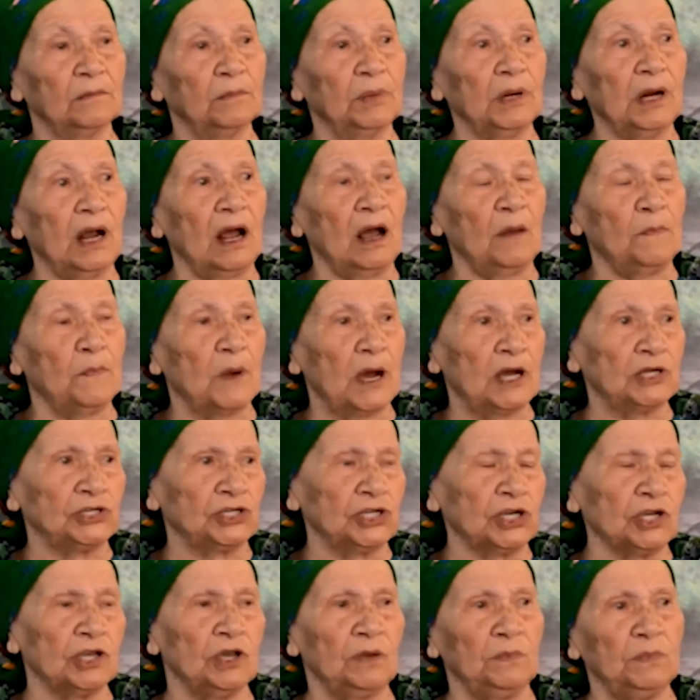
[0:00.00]
She
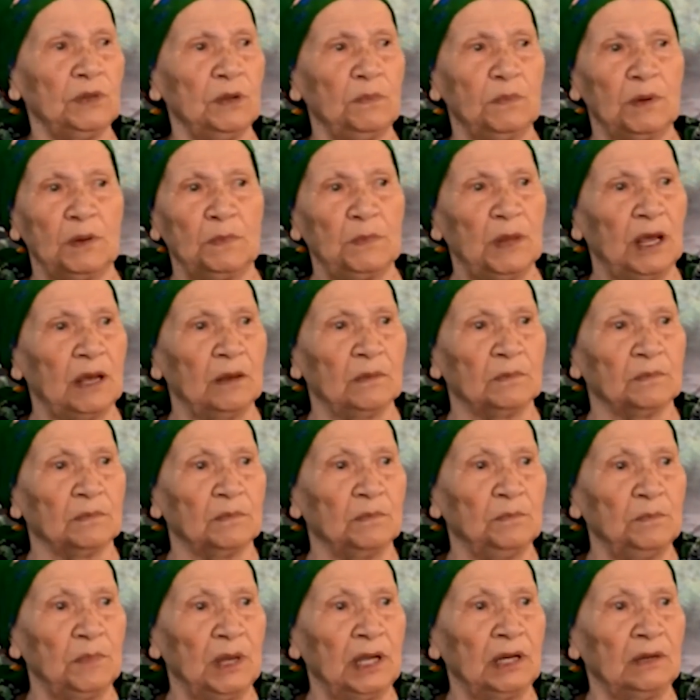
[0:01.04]
imagined going
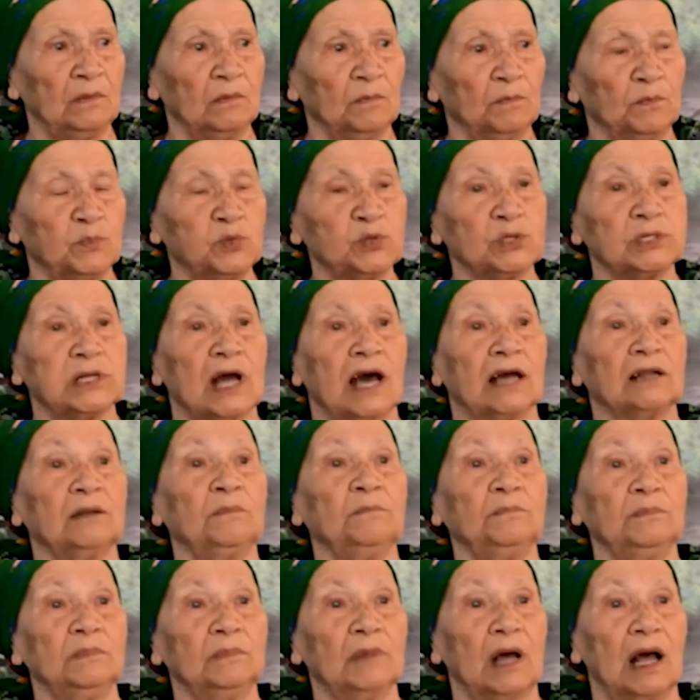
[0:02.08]
back and opening her
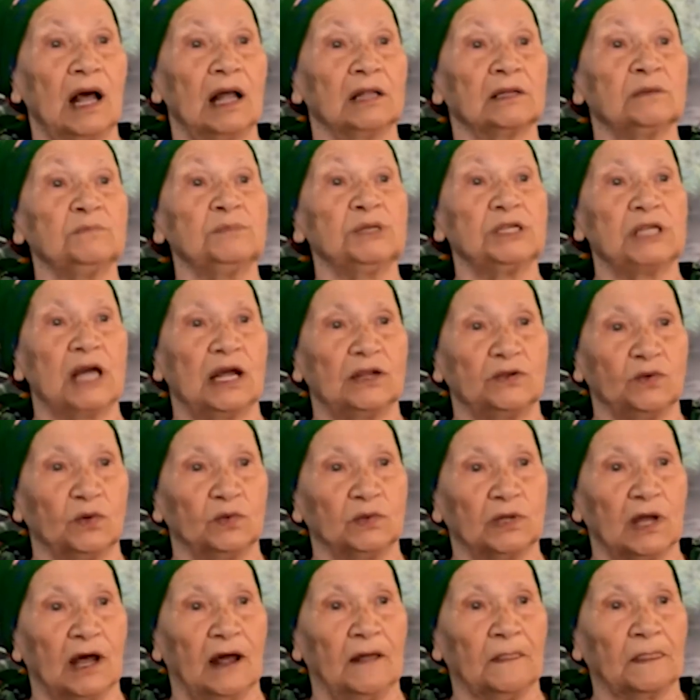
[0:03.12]
trunk. My
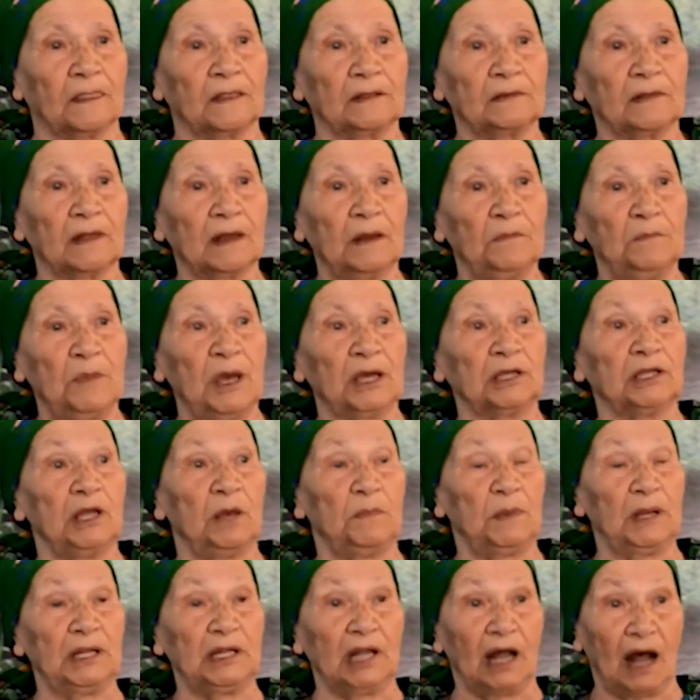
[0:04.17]
mother died at
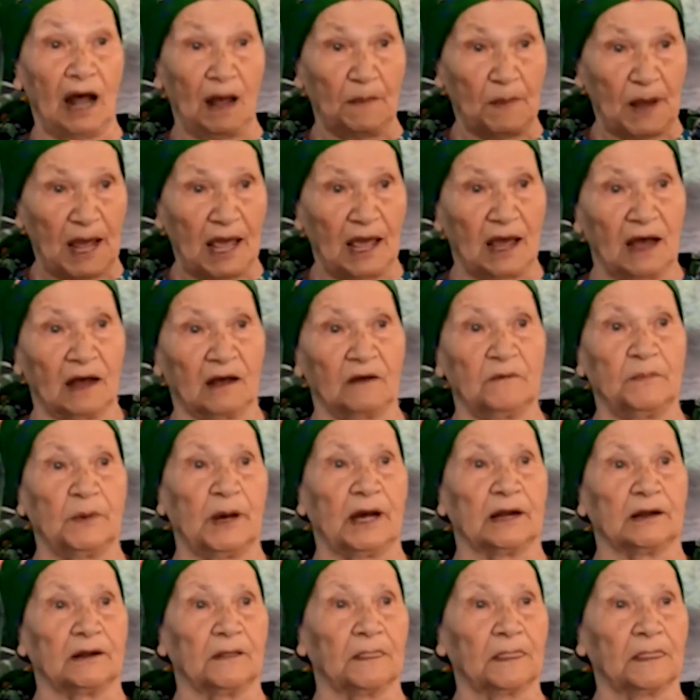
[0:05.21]
the age of 80.